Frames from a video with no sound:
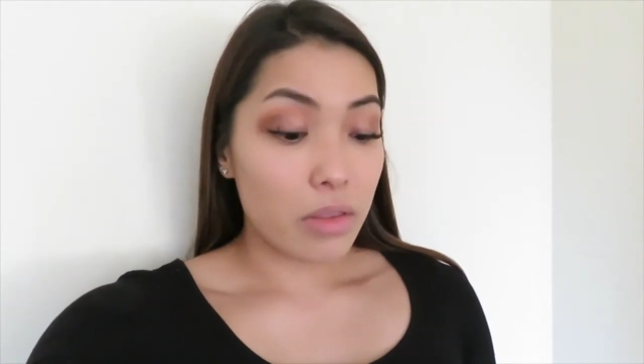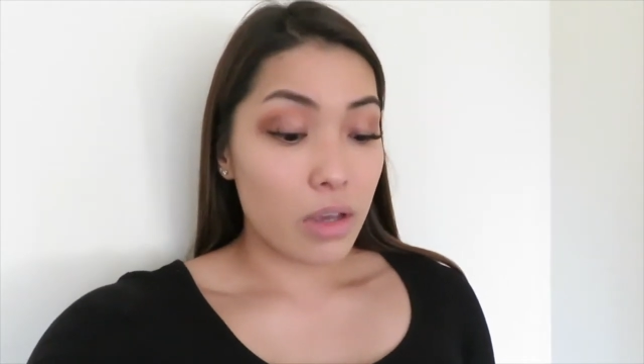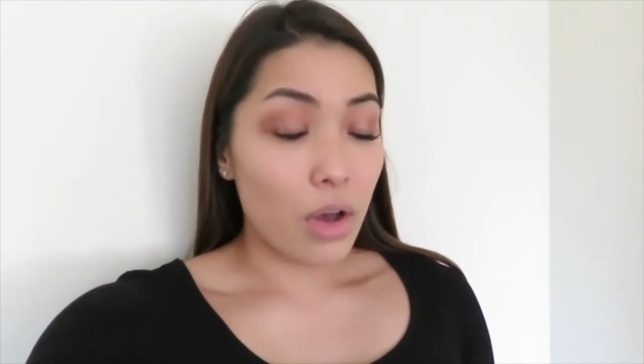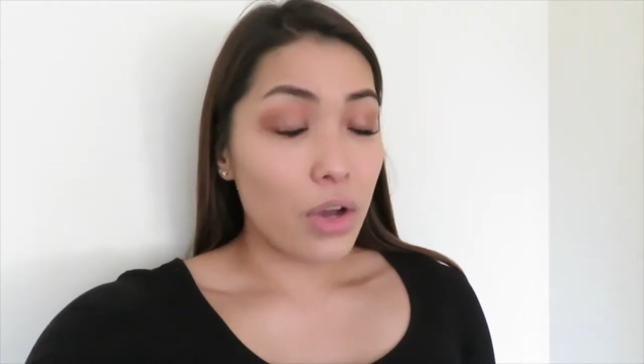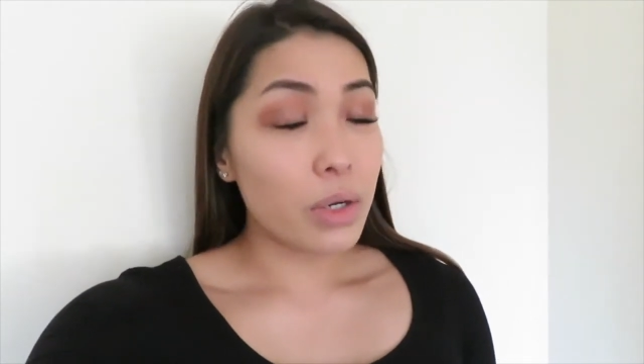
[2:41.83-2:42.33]

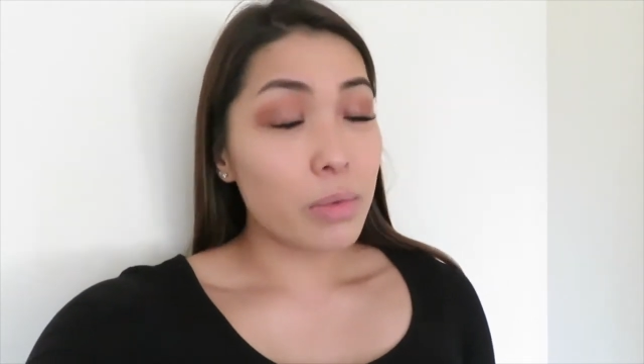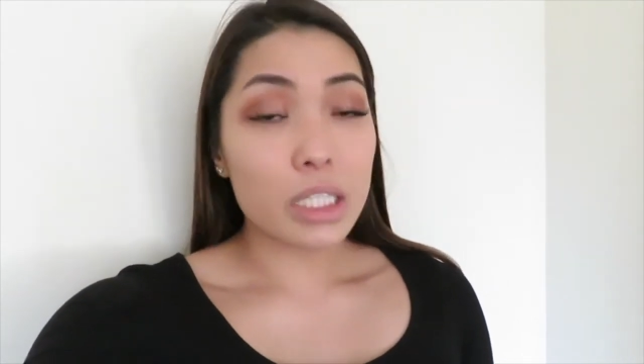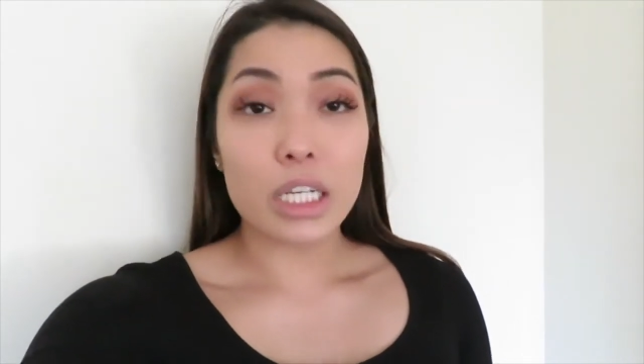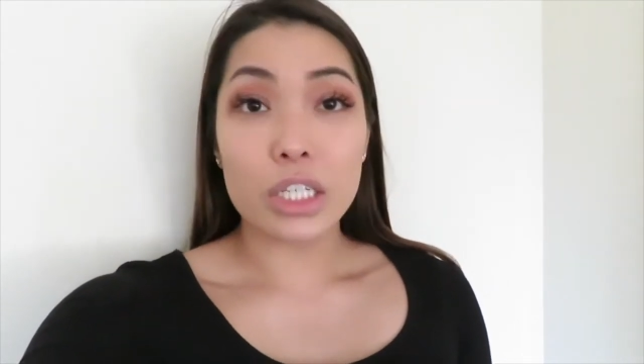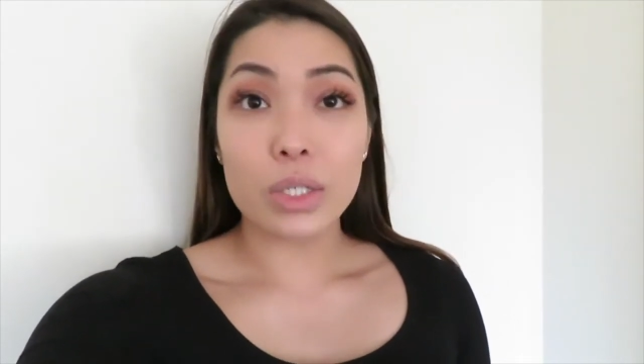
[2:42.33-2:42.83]
the owner
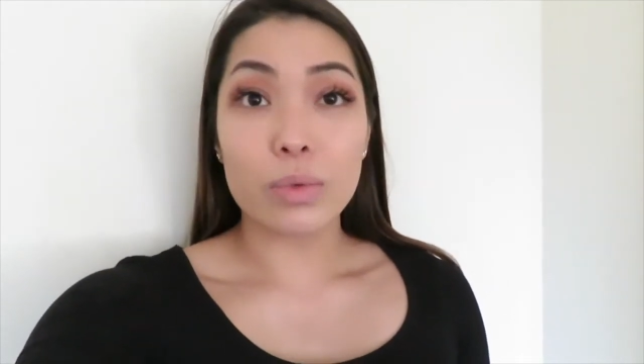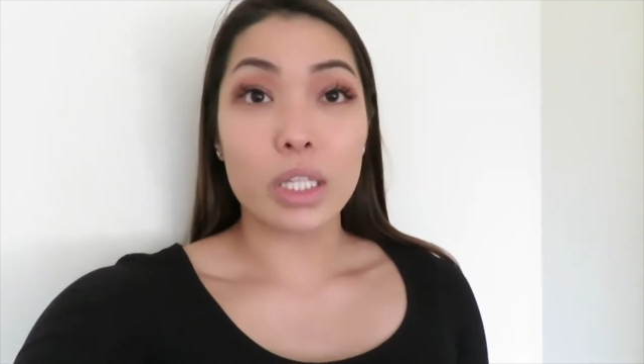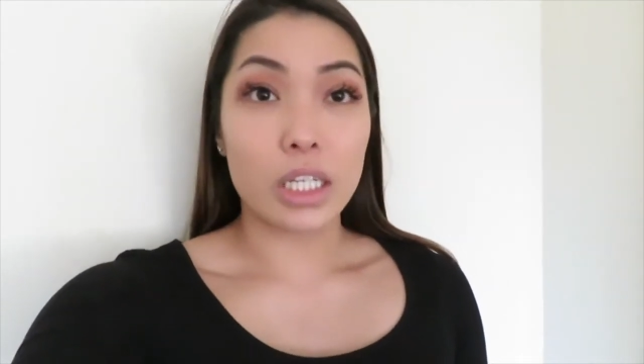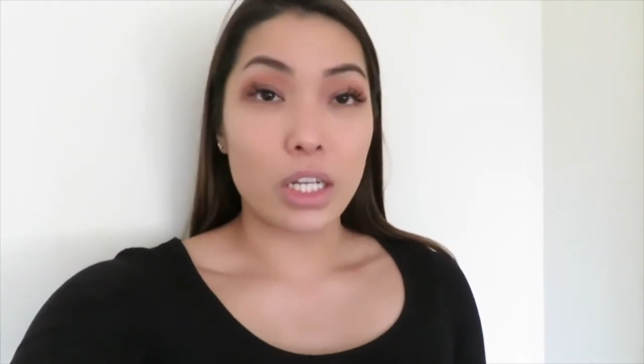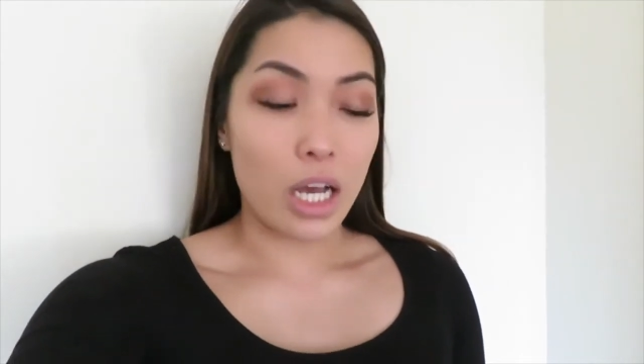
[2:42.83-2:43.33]
was actually
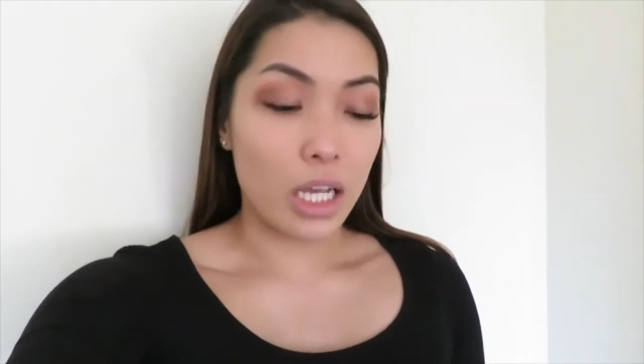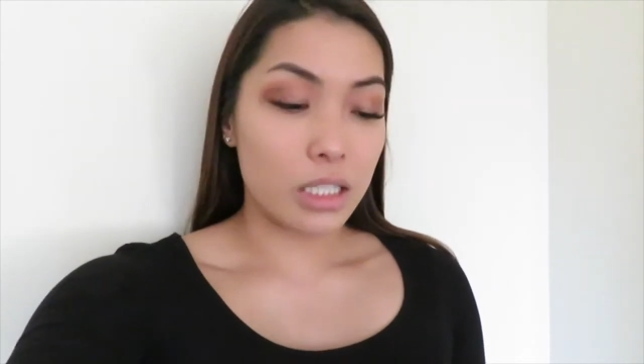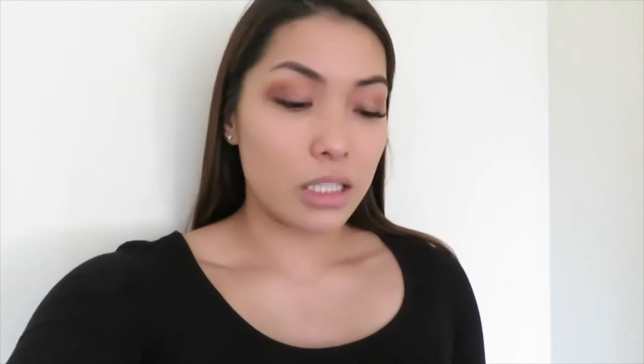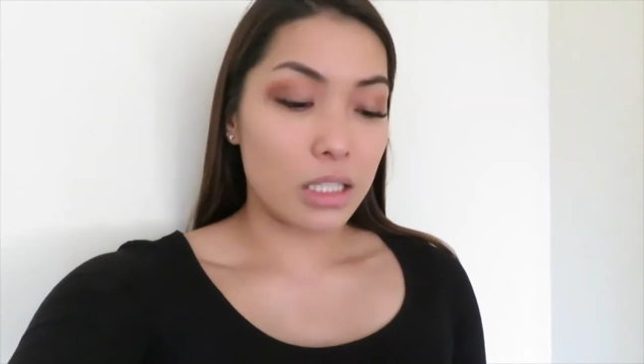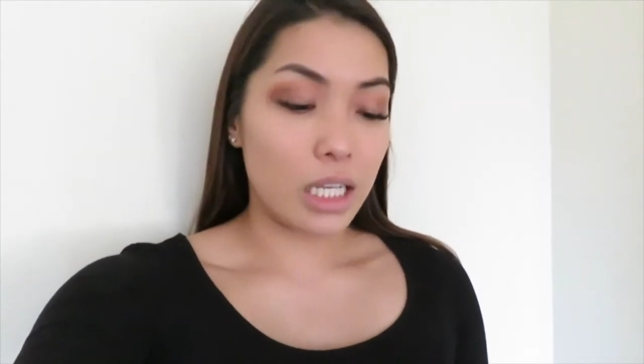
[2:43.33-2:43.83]
really nice.